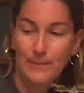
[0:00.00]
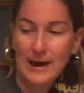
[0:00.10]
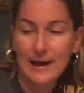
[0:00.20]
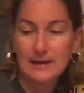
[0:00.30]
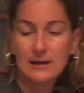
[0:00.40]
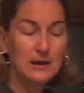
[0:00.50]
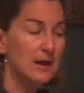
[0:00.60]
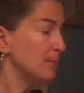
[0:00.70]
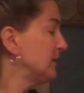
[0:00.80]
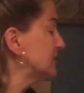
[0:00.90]
baggie,
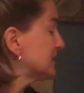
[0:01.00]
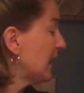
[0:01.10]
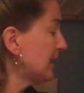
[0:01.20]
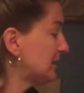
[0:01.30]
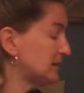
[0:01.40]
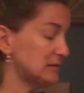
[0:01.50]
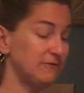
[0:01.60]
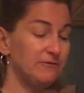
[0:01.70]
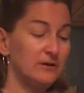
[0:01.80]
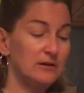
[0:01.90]
because I need to
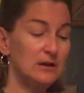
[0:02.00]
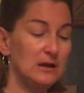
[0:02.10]
fill